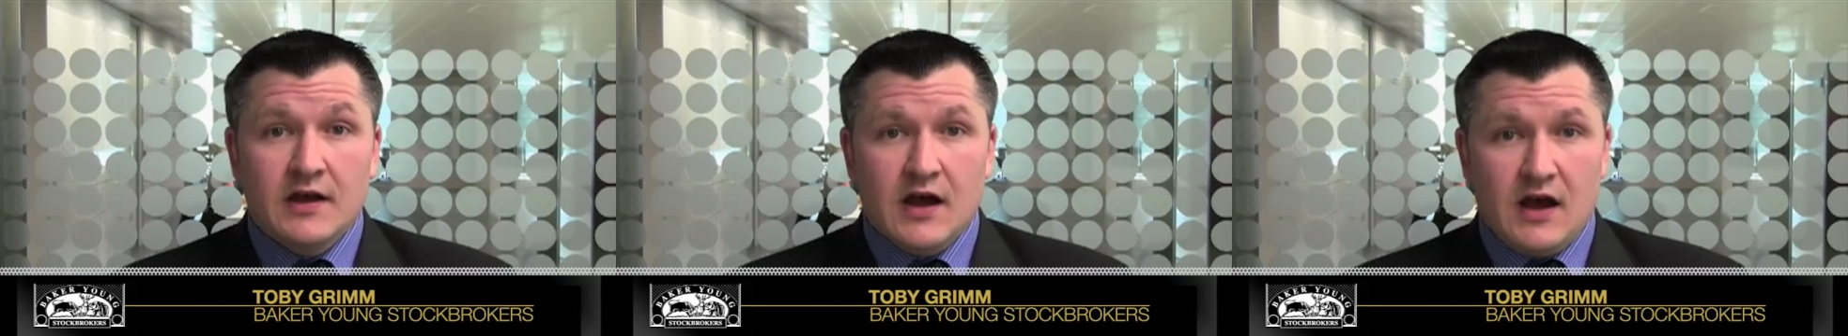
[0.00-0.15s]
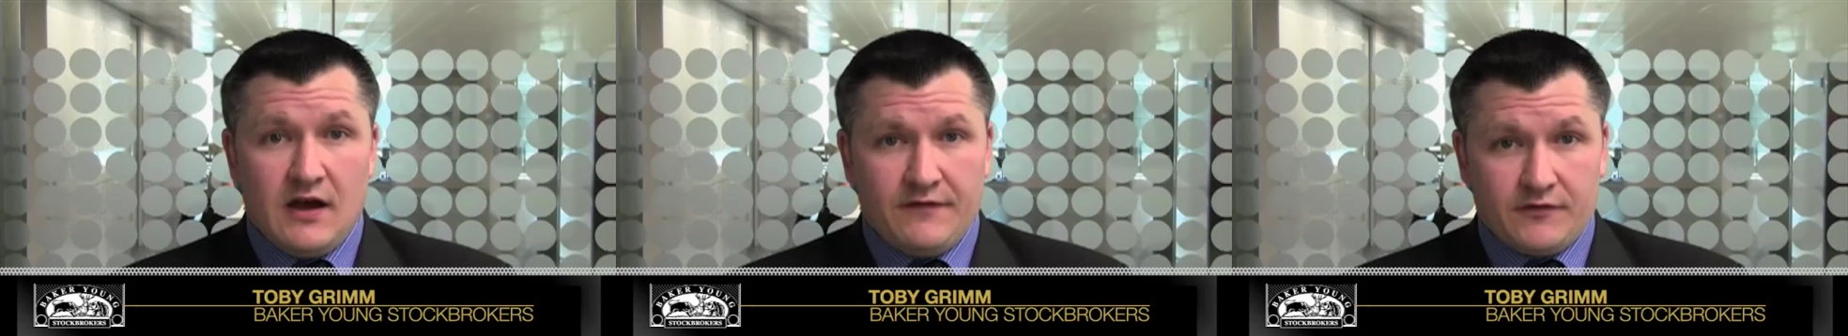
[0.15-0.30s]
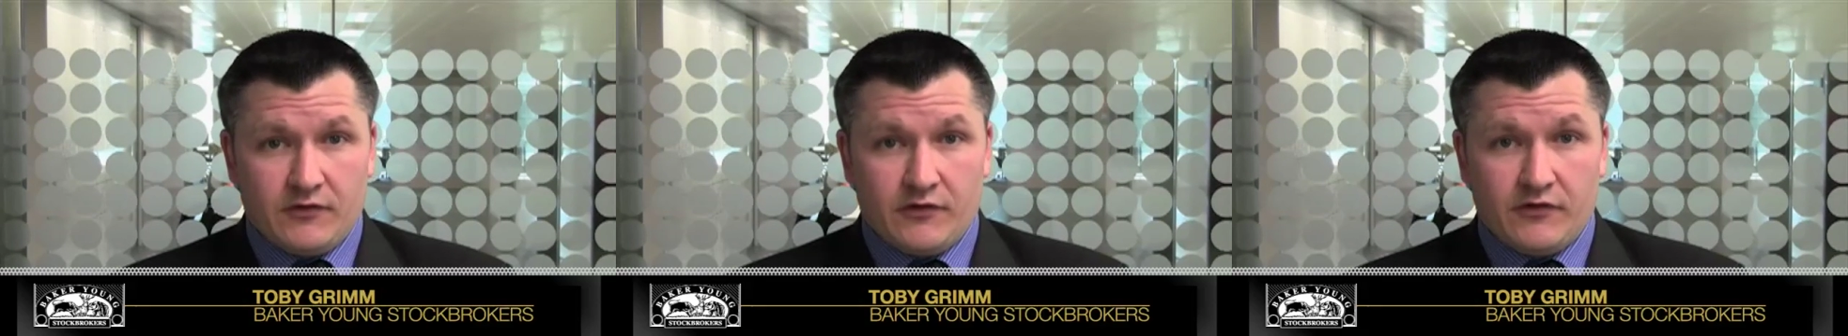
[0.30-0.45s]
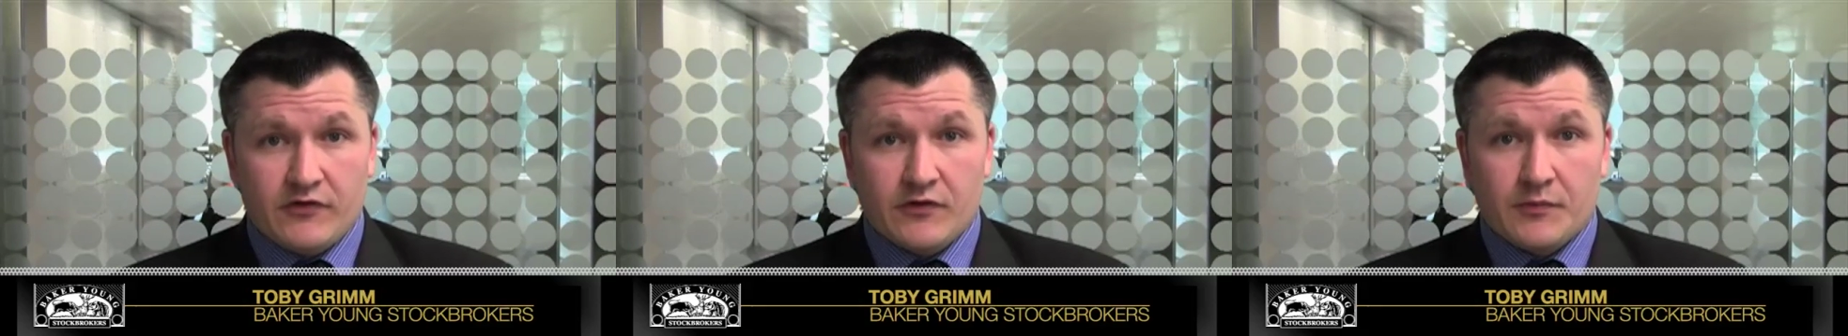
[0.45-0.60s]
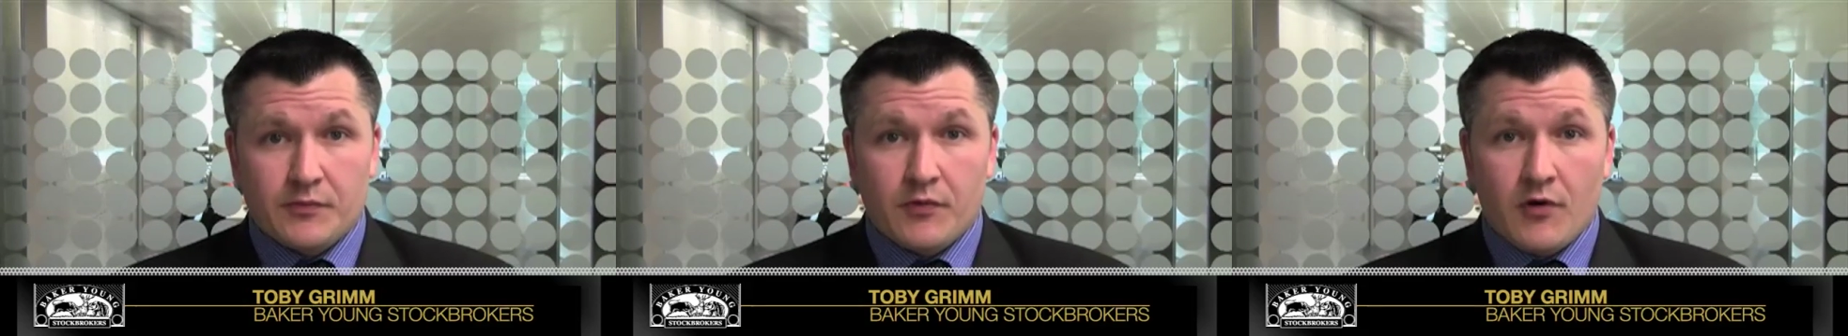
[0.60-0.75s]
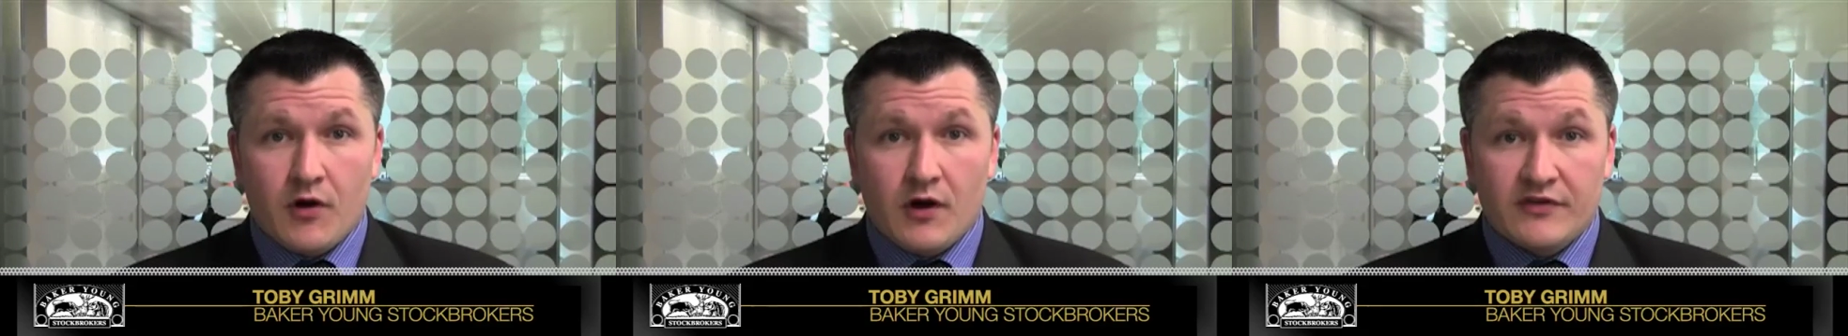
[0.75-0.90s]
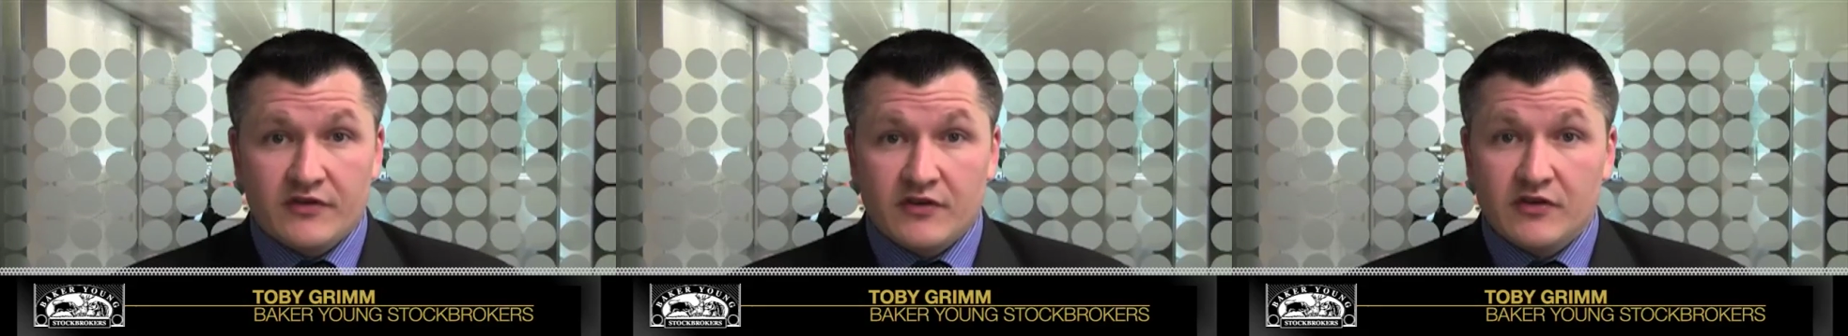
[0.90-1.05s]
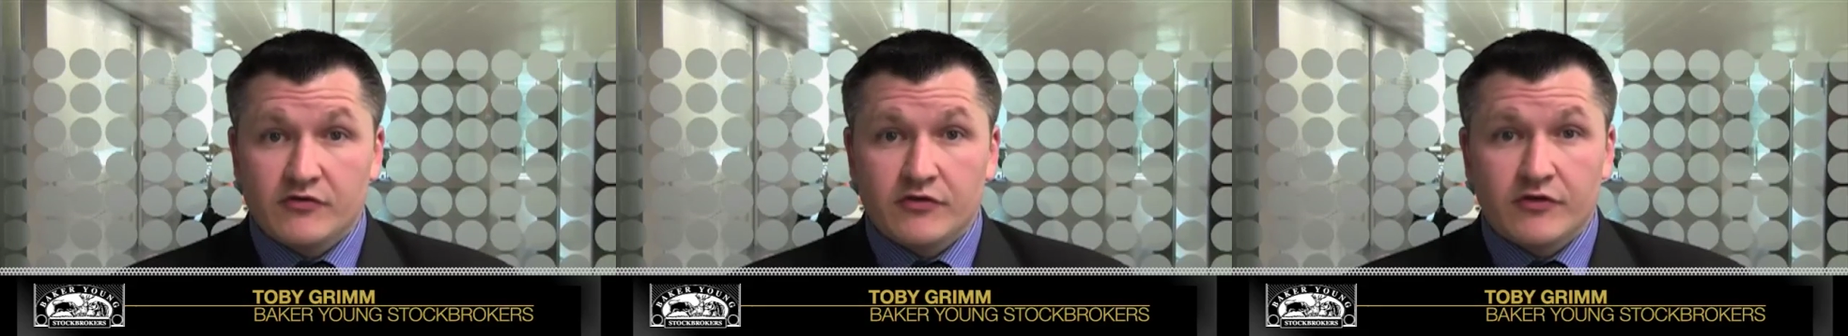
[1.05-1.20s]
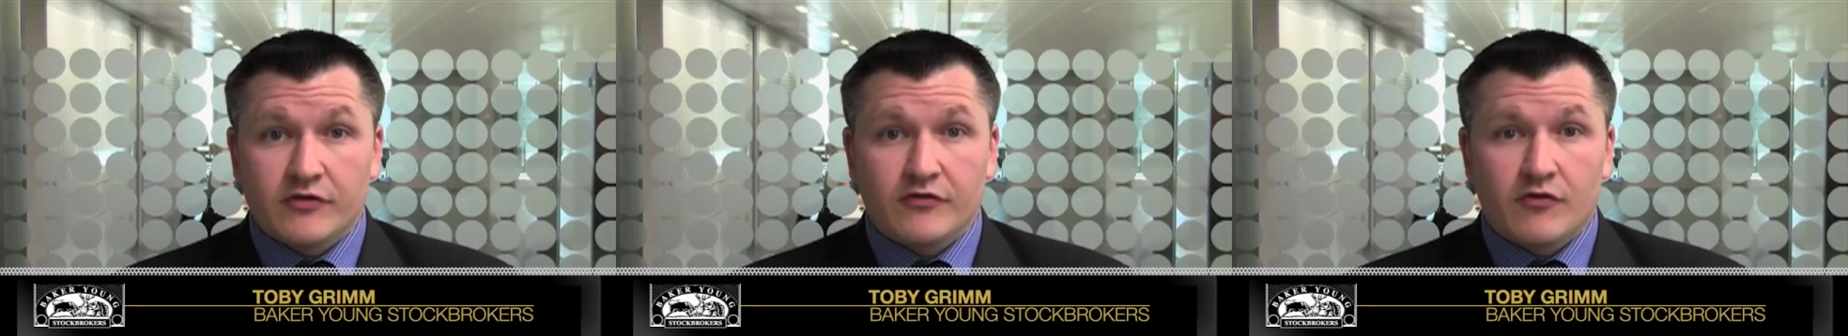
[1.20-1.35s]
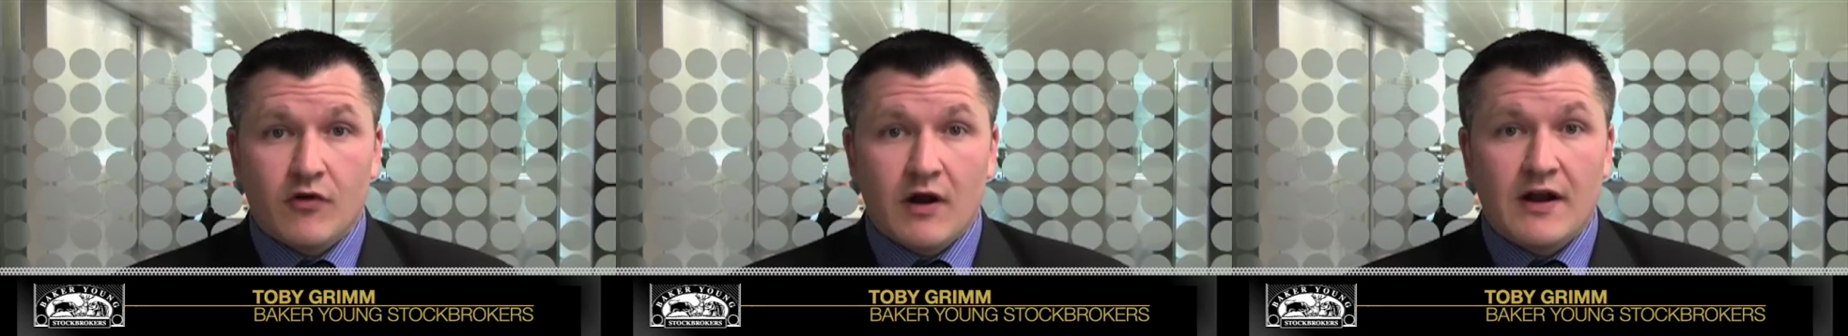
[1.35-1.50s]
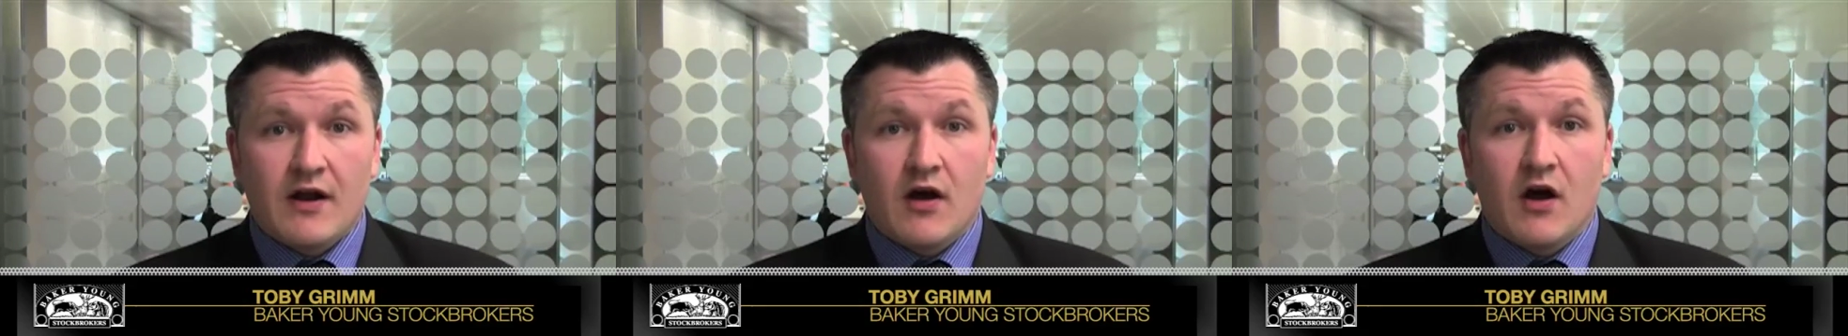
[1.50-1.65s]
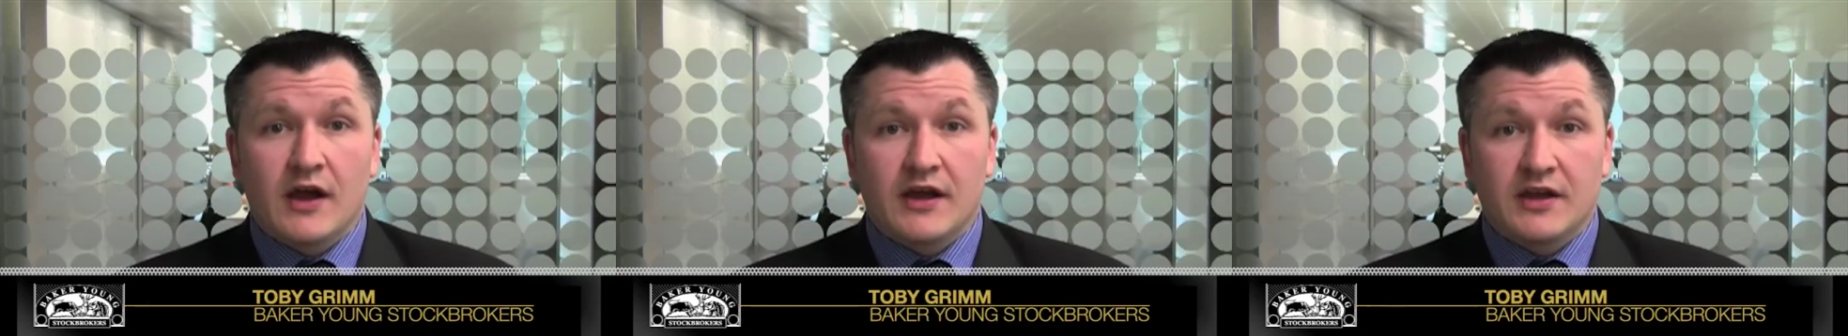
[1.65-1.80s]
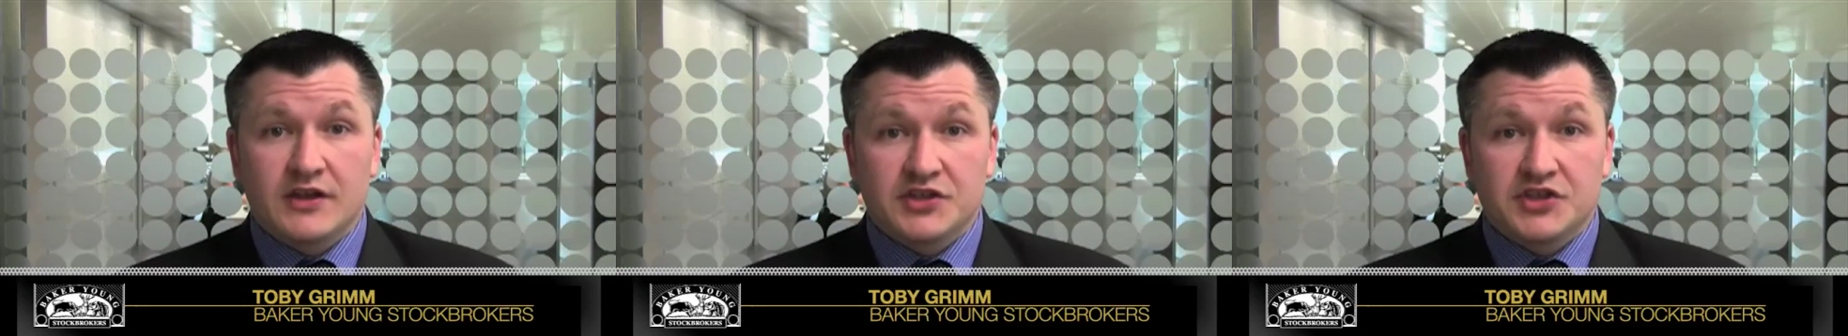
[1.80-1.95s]
after a surprise interest rate
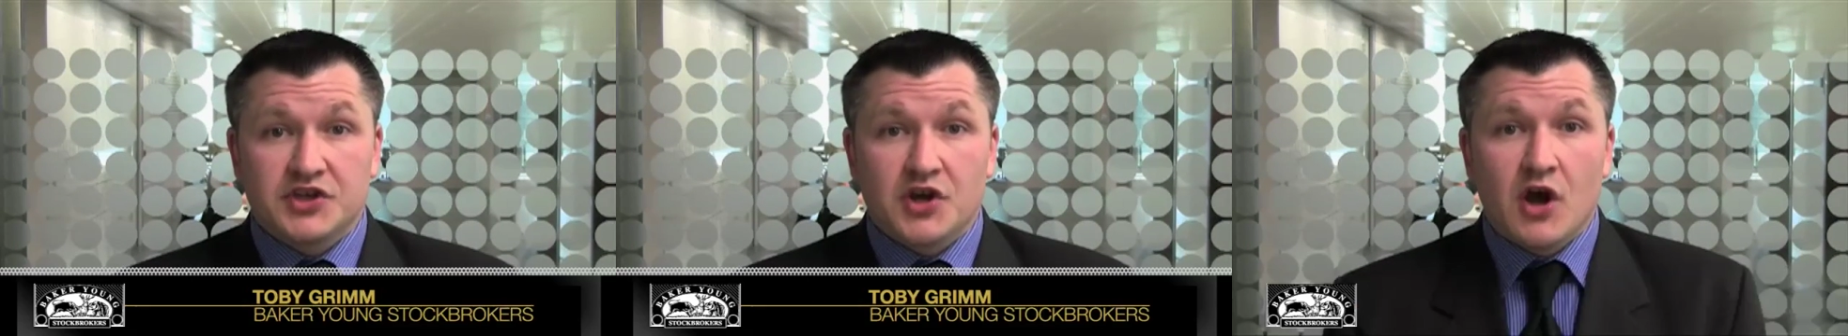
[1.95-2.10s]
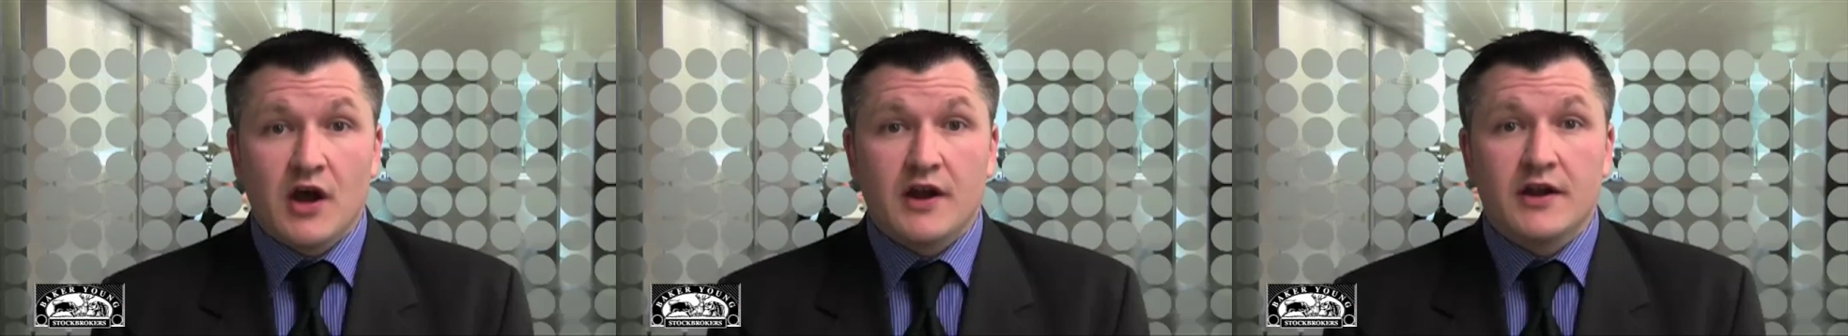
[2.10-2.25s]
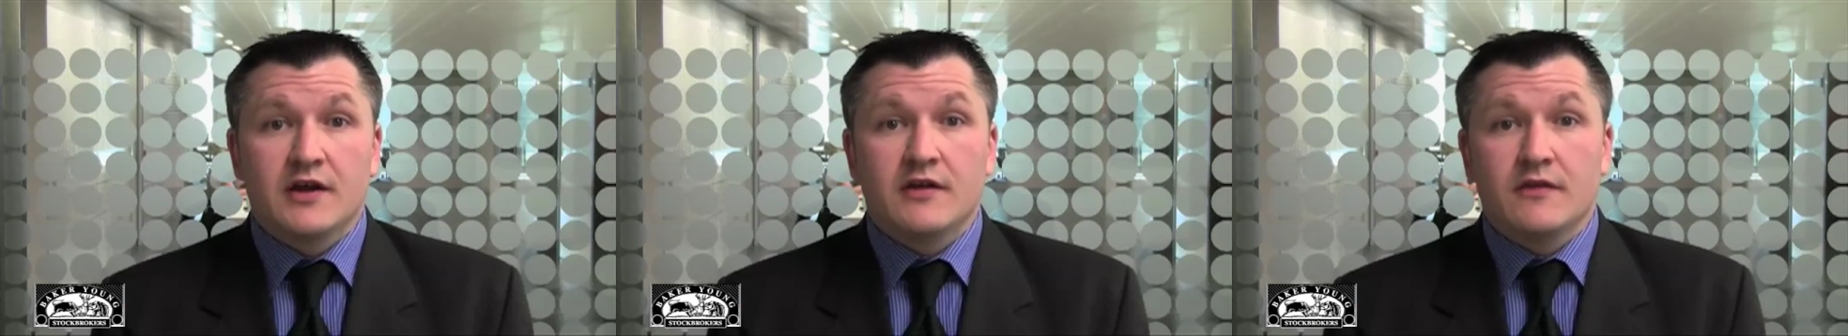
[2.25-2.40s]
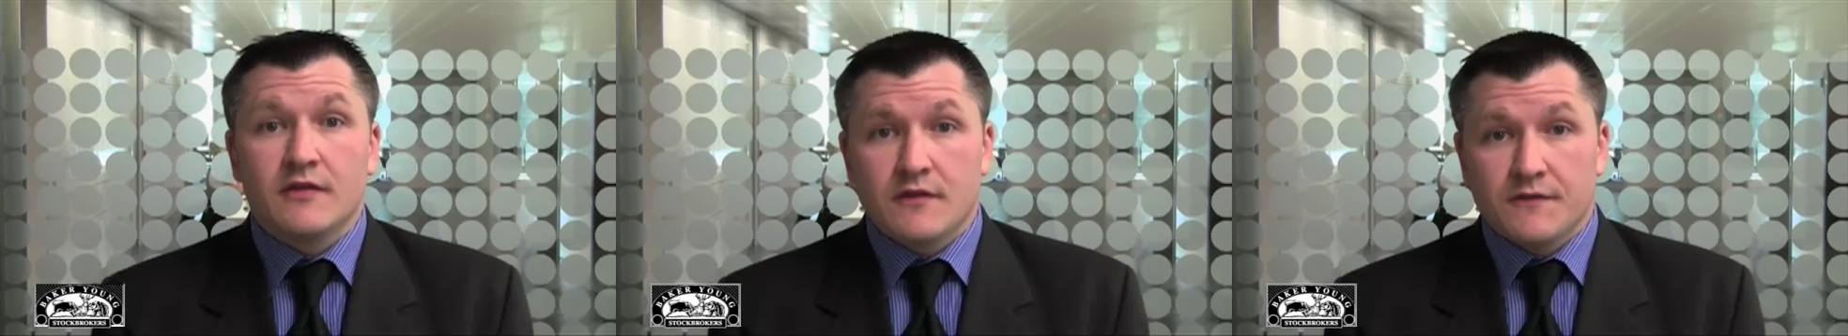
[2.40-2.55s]
hike in China,